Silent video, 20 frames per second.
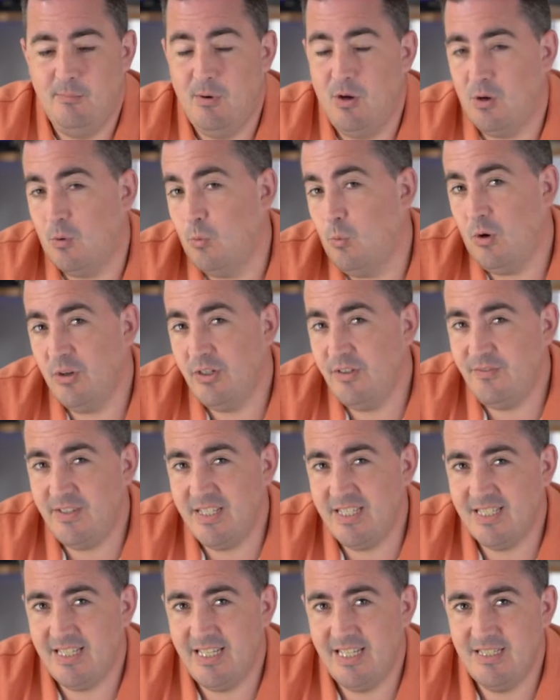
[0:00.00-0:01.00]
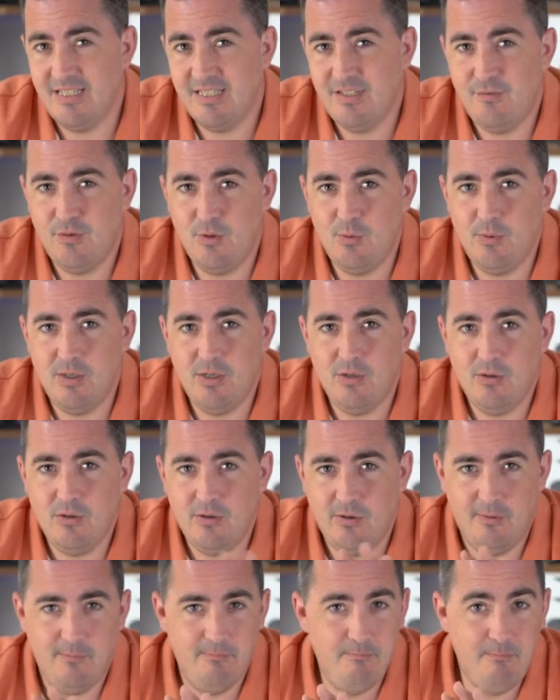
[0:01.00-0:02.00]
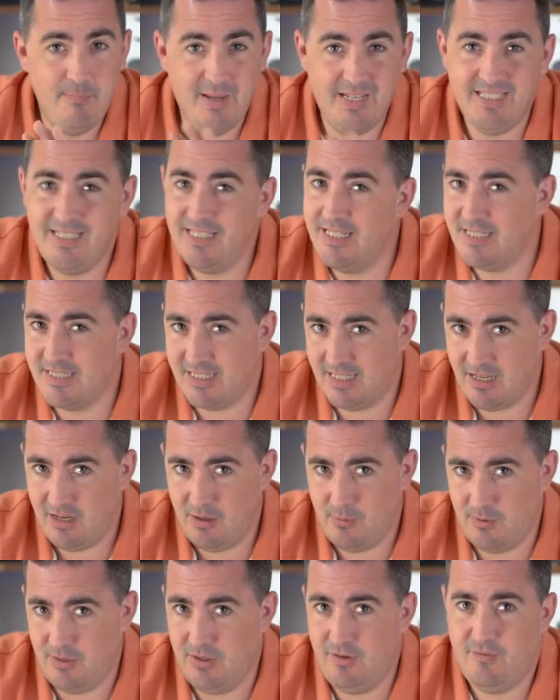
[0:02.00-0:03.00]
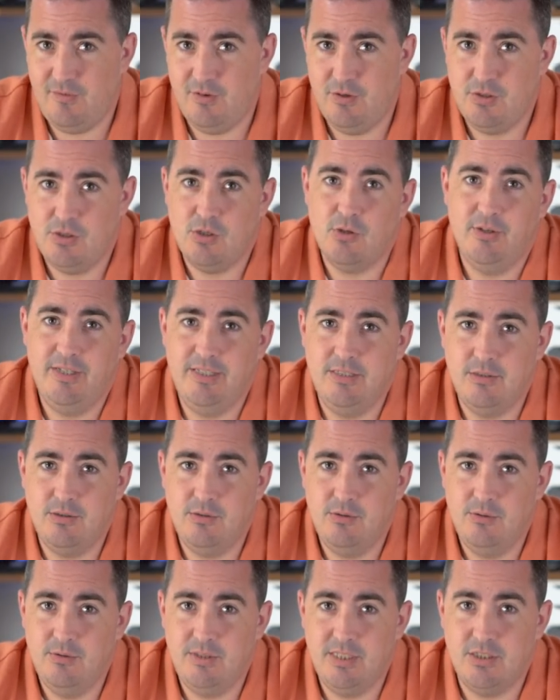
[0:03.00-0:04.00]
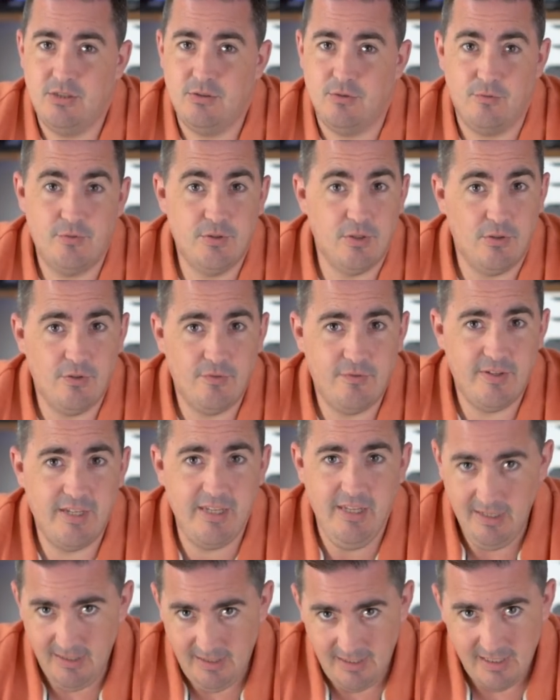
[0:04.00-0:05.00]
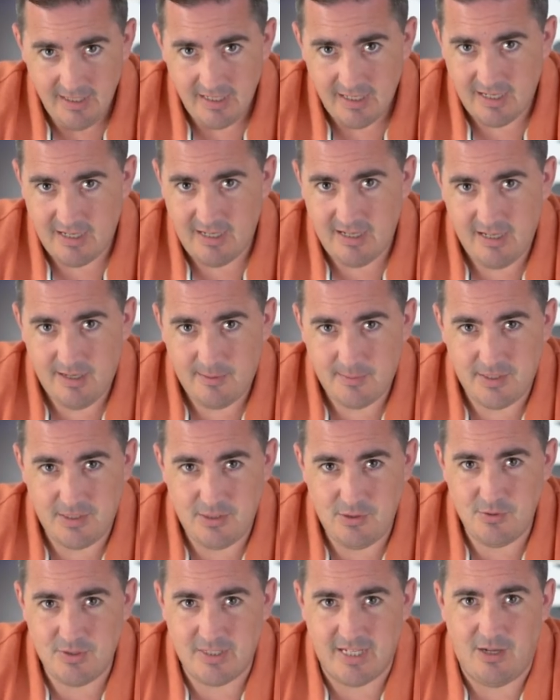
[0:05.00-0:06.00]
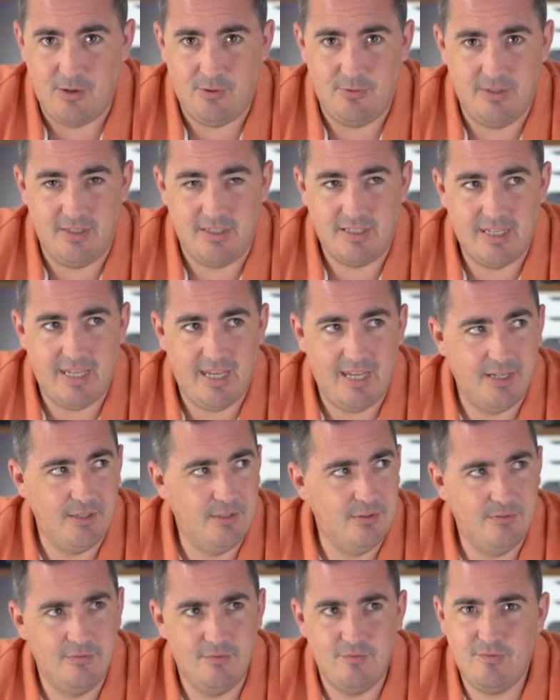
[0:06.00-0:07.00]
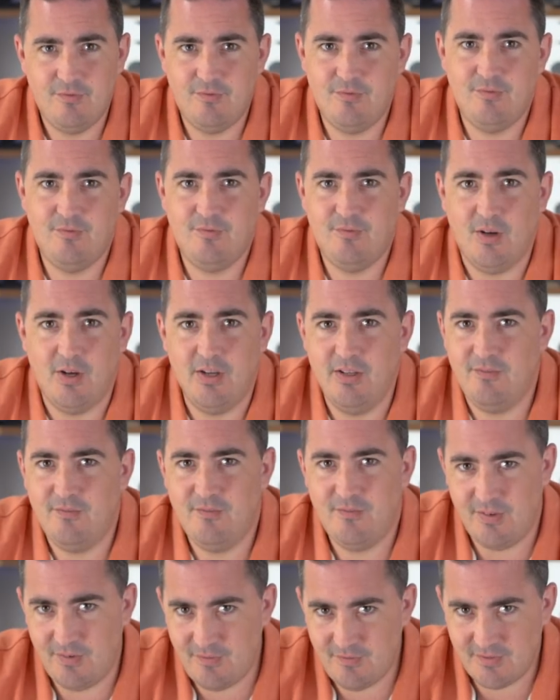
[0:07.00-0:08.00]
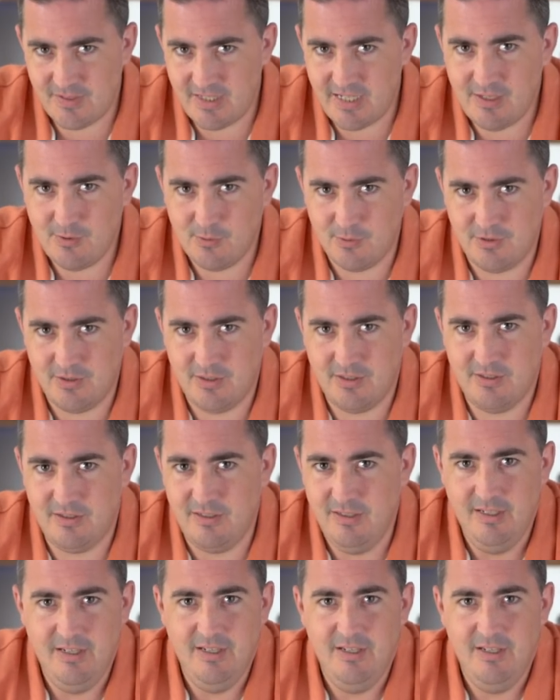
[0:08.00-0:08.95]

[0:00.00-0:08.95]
Mark 1 of this lens, if you will, many years ago when I first got into digital photography. And I used that on the Canon 550 or the